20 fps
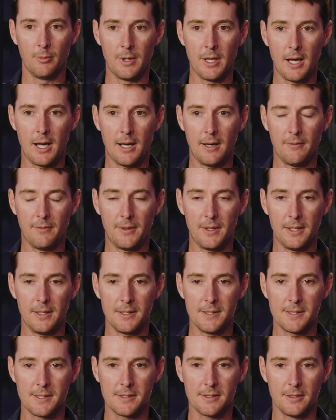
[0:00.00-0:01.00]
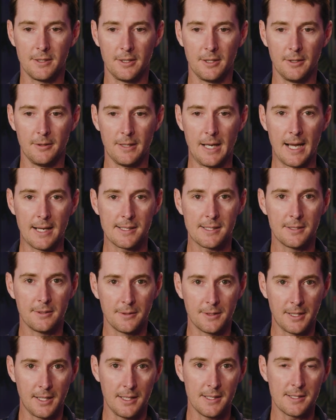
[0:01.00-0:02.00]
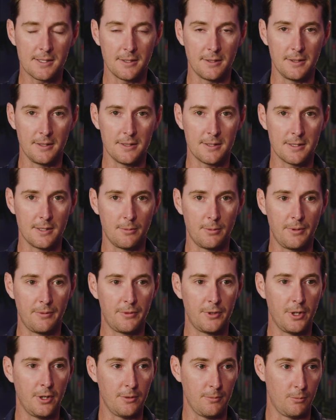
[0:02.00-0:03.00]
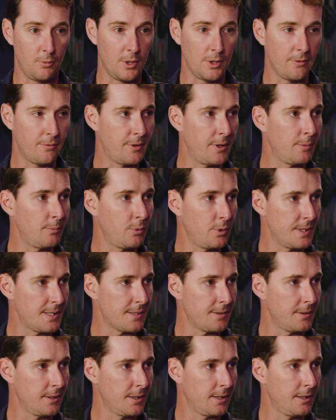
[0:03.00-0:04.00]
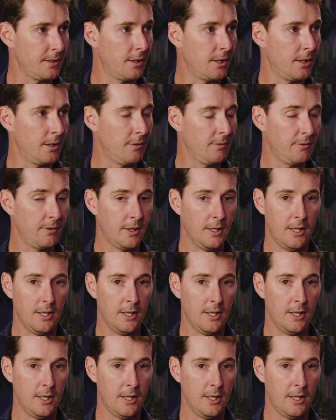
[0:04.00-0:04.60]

We have these uh, accident case studies that we've done, one of them recently of